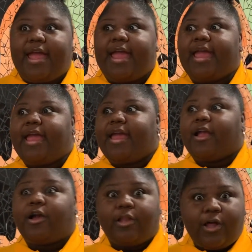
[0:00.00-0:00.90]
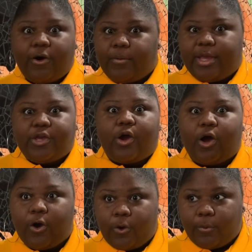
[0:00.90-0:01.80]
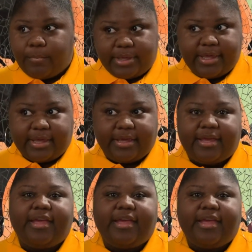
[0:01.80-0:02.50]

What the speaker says: and glow in your own being.